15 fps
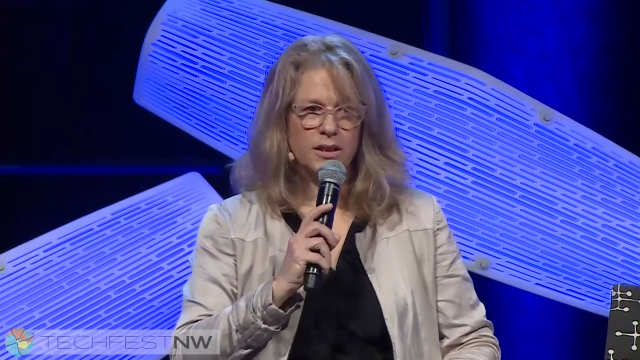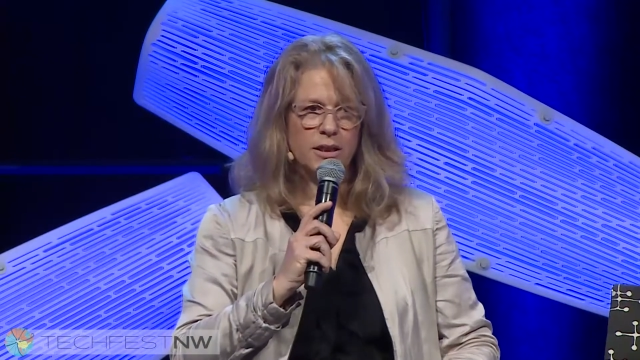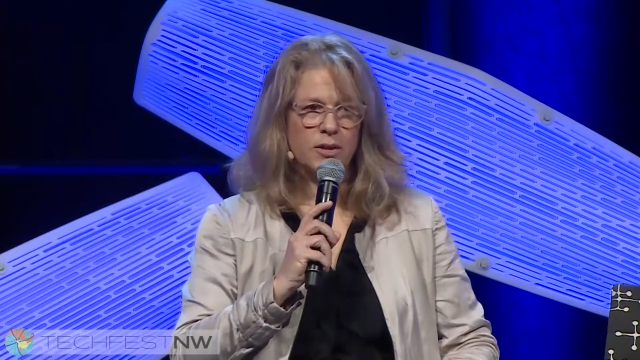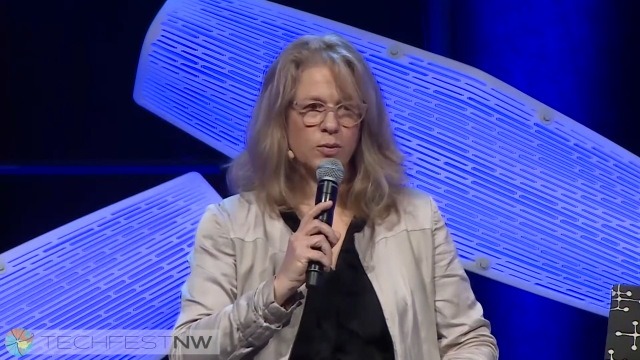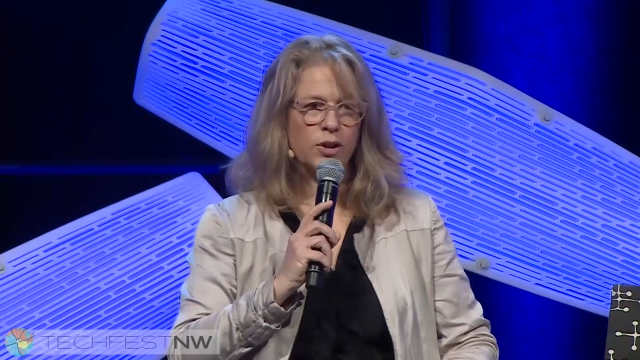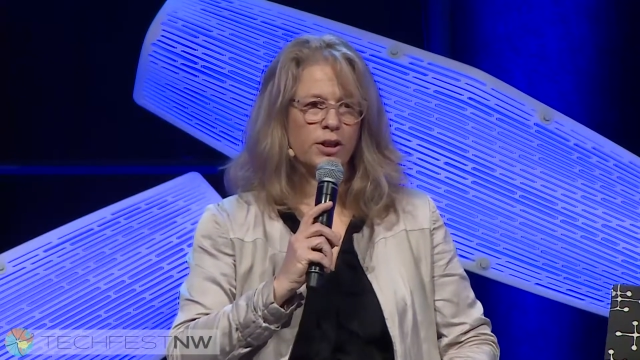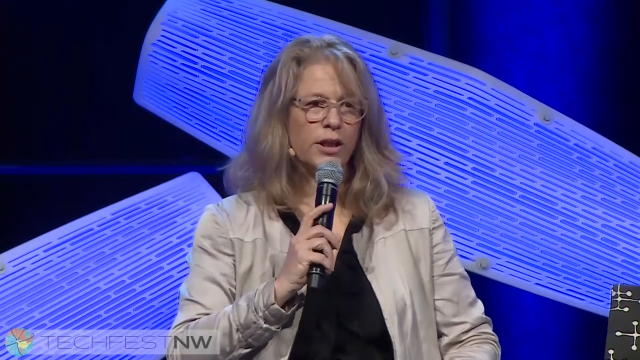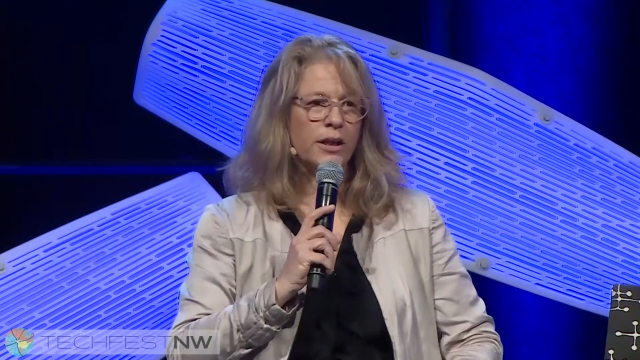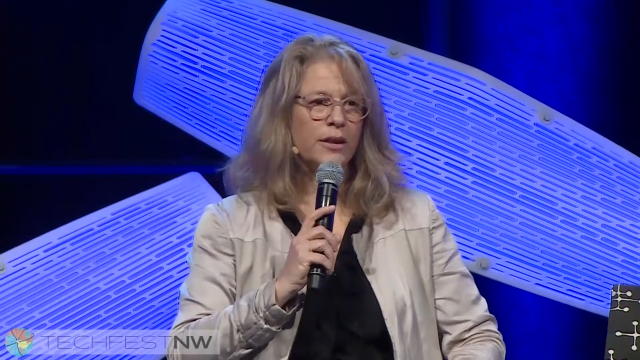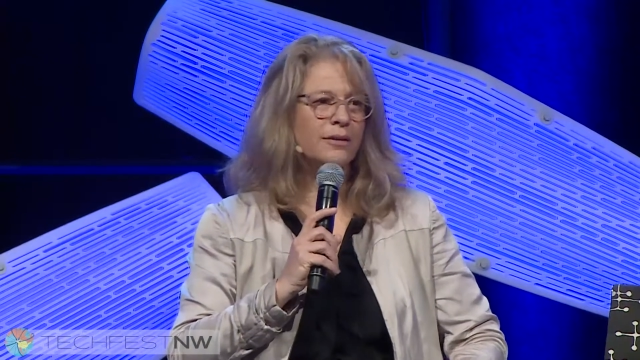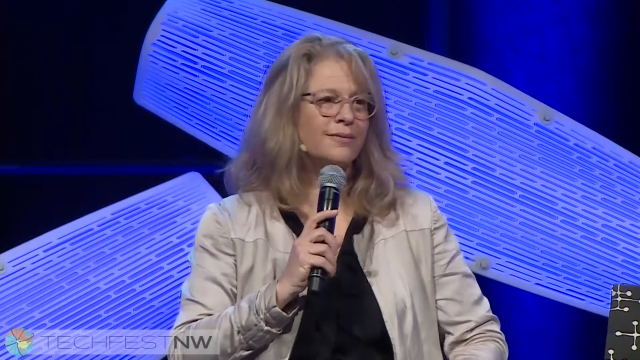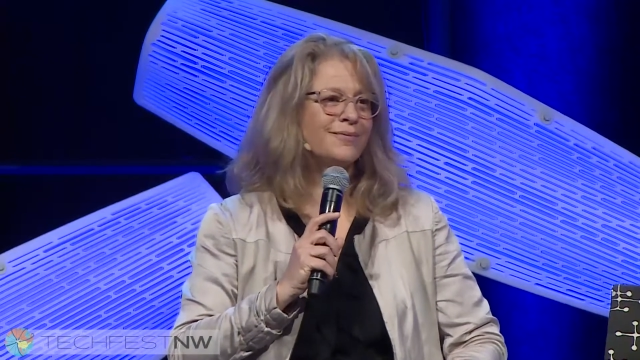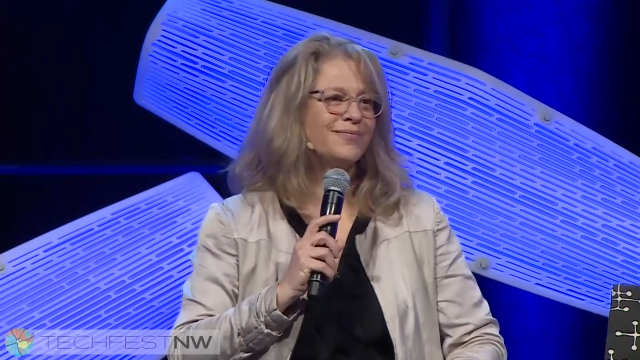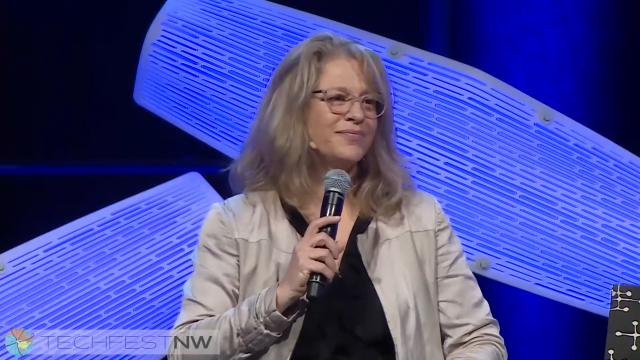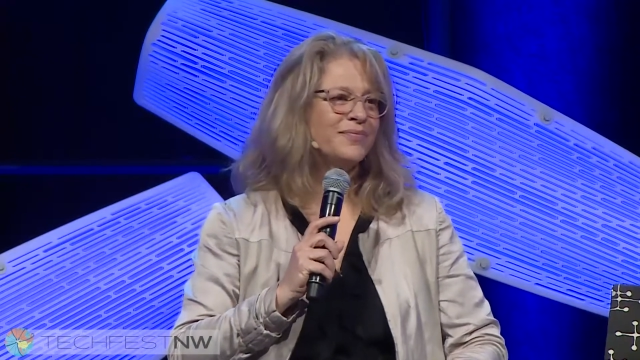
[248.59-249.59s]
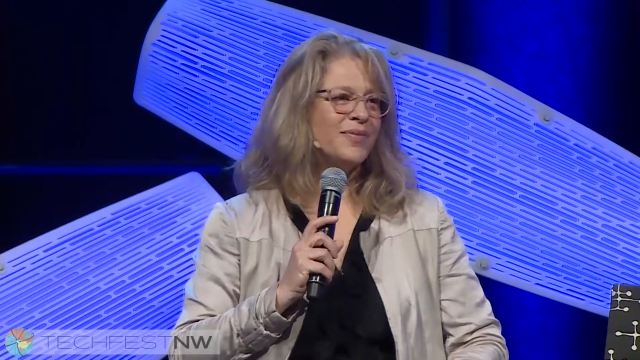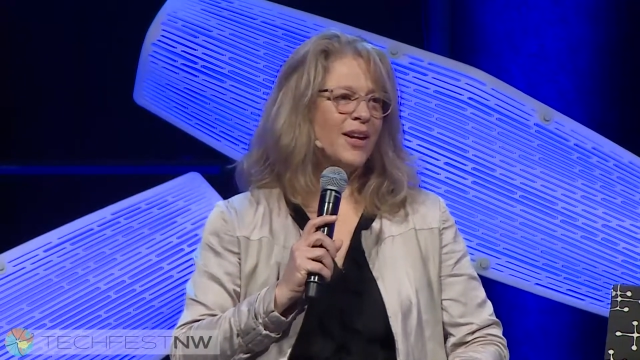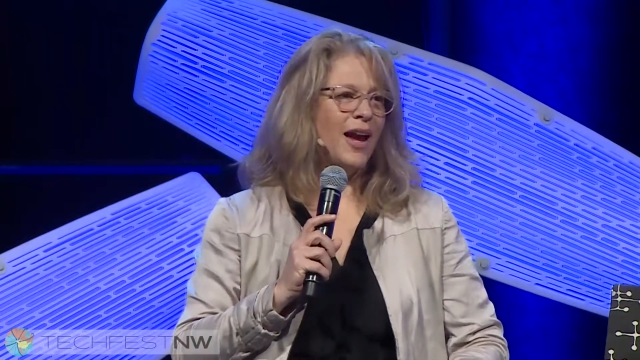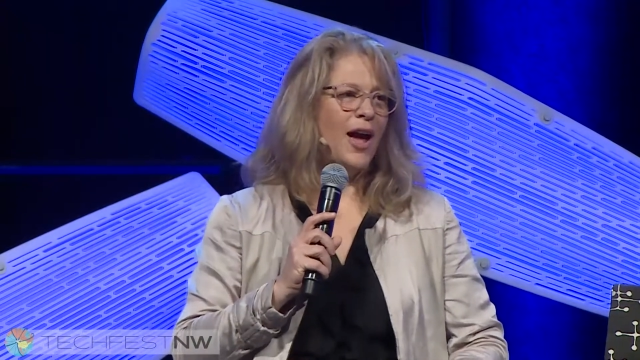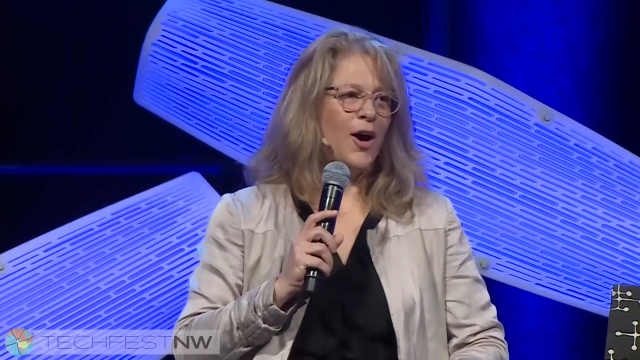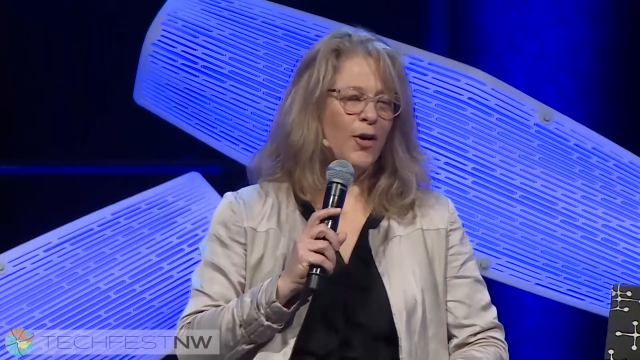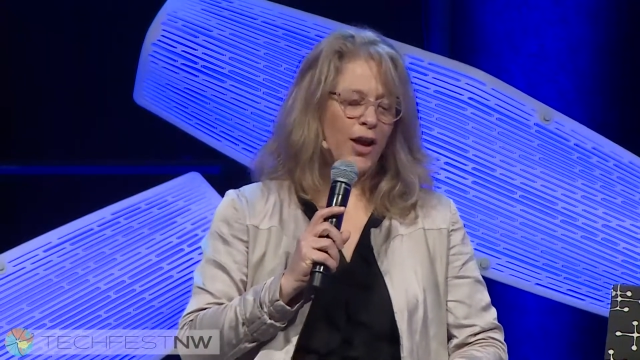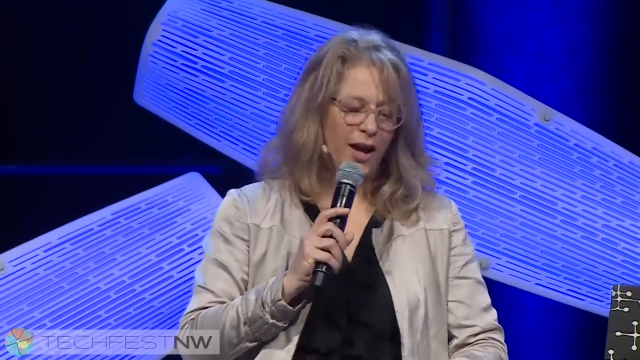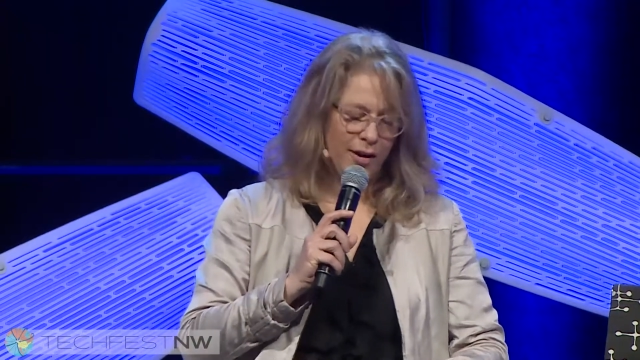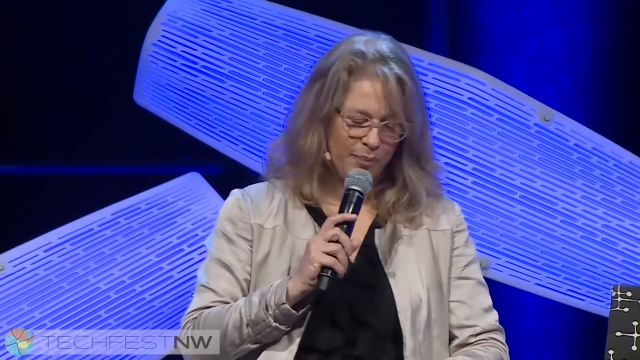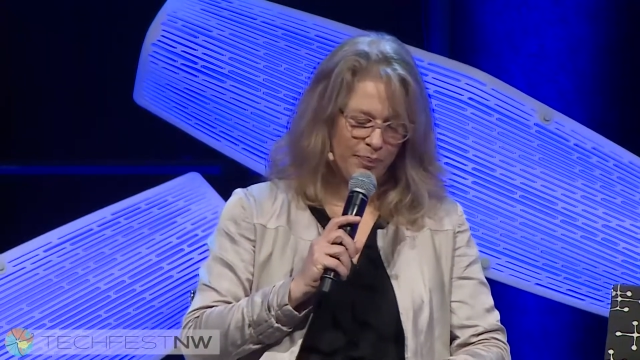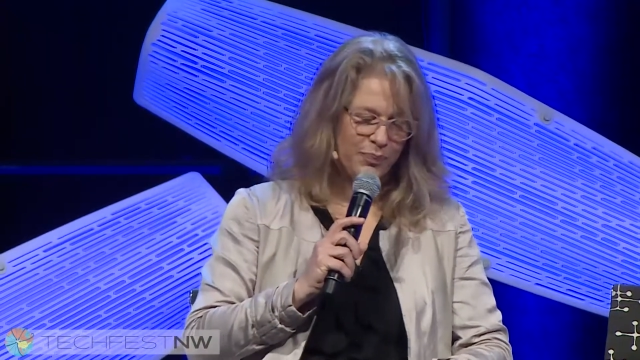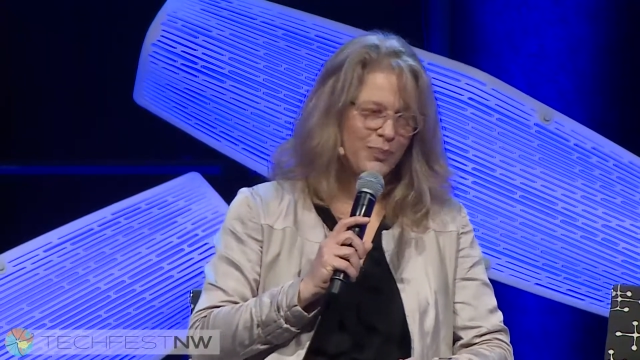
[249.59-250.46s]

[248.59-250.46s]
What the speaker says: this working? Much better. Okay.